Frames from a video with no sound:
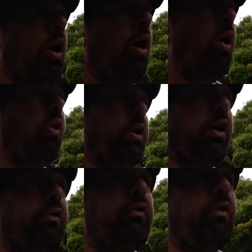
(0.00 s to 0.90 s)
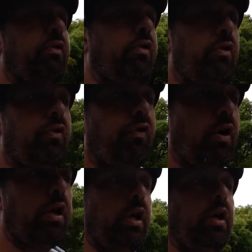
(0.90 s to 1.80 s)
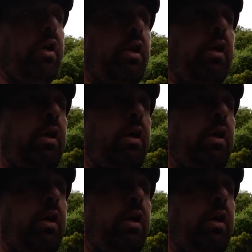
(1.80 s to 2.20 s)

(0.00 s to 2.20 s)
oh, okay, so this dude's fucking